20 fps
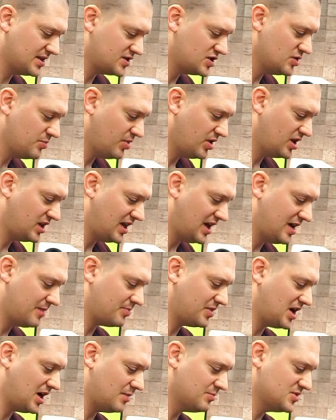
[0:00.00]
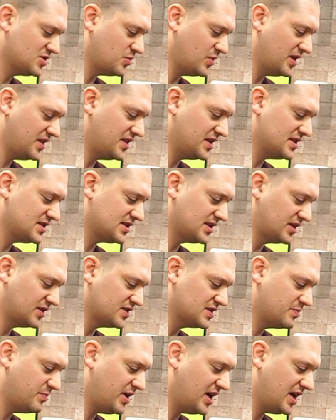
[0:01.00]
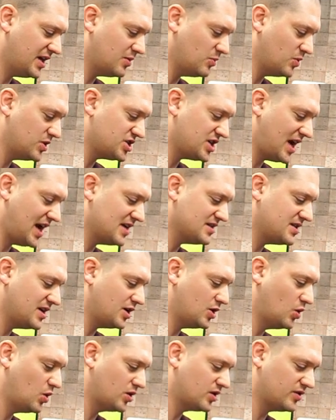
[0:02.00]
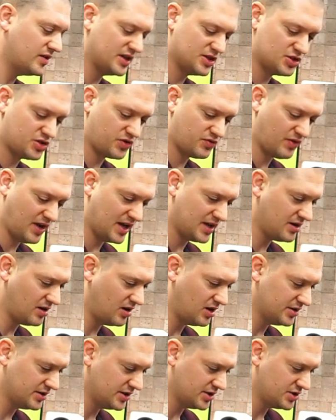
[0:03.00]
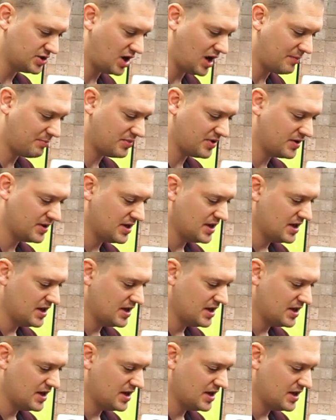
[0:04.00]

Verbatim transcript: super clamp comes with this little spigot, which has a quarter inch thread on the top.